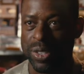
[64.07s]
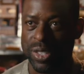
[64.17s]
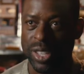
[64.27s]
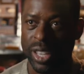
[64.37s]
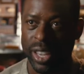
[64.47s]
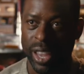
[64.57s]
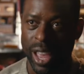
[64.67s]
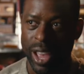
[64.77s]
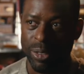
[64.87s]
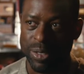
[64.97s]
seeking
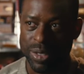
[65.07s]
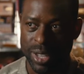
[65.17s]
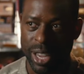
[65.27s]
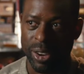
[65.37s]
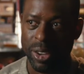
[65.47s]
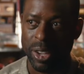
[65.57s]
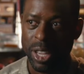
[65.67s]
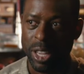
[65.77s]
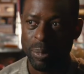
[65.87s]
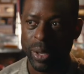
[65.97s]
out Serra
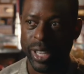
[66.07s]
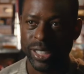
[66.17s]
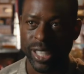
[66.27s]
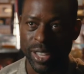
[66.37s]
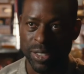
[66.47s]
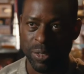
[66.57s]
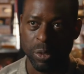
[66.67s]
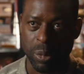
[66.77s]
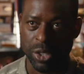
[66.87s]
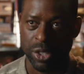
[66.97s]
because he has
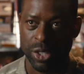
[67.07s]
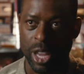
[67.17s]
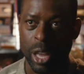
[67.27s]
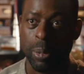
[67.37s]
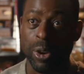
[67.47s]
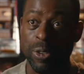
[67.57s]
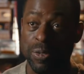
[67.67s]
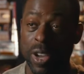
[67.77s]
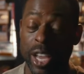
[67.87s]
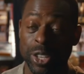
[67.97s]
information to help her
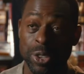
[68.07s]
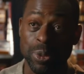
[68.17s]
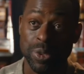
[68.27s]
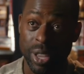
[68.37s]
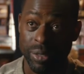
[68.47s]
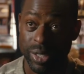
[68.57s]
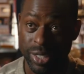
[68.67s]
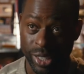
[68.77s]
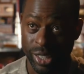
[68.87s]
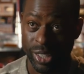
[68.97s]
find
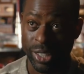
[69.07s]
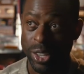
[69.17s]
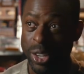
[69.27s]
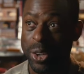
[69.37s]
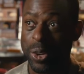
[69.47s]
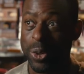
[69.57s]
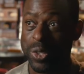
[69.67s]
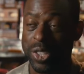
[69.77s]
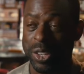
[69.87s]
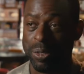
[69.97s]
U-17, who
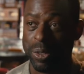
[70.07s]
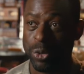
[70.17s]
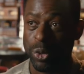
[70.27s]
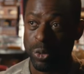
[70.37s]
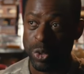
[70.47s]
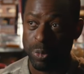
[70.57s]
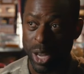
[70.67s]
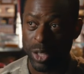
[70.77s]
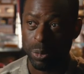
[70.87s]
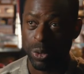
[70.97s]
is the individual
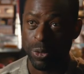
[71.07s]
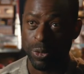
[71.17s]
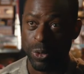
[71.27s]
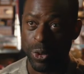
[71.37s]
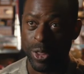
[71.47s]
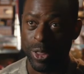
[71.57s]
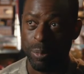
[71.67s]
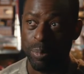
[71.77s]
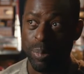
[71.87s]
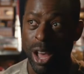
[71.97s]
responsible for the
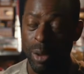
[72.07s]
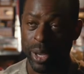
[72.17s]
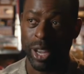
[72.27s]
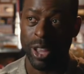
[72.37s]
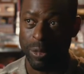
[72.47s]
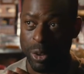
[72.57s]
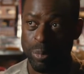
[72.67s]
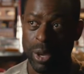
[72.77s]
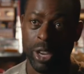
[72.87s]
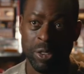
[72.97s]
bombing of her
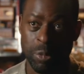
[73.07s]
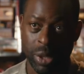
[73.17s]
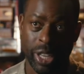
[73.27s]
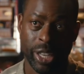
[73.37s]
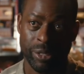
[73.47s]
parents' plane.